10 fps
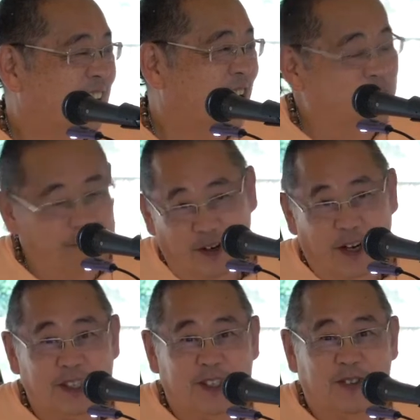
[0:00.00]
or he
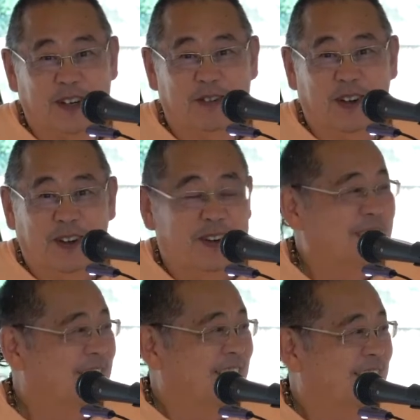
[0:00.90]
forgets or whatever.
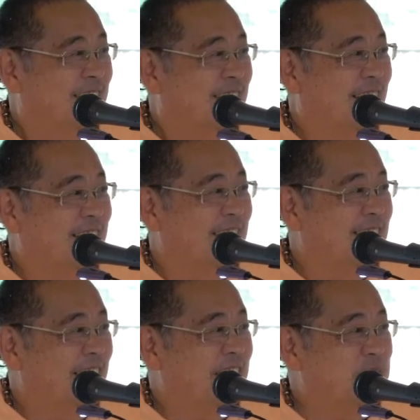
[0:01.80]
And then
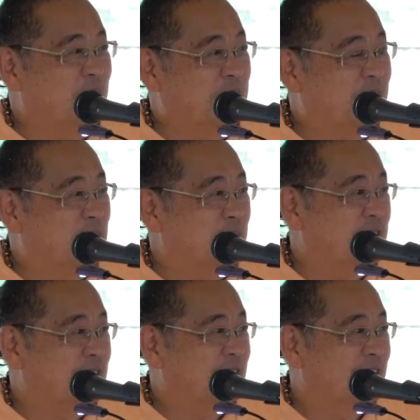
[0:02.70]
the end of the month
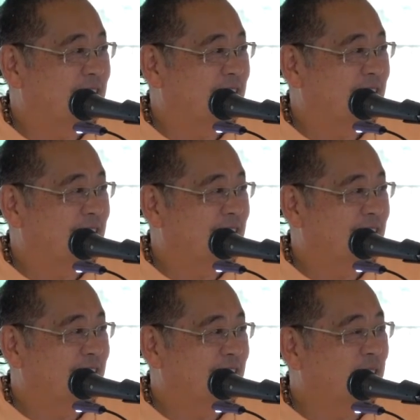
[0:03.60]
comes,
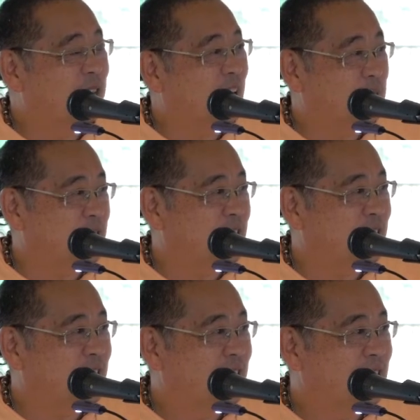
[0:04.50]
and what happens?
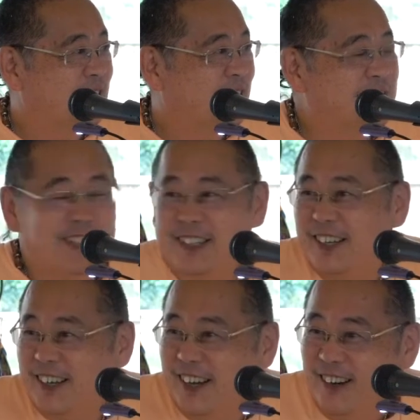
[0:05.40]
He gets kicked
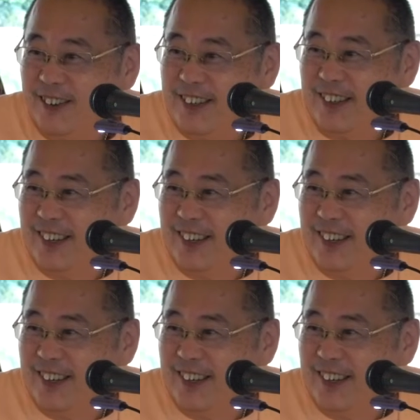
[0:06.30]
out of the house.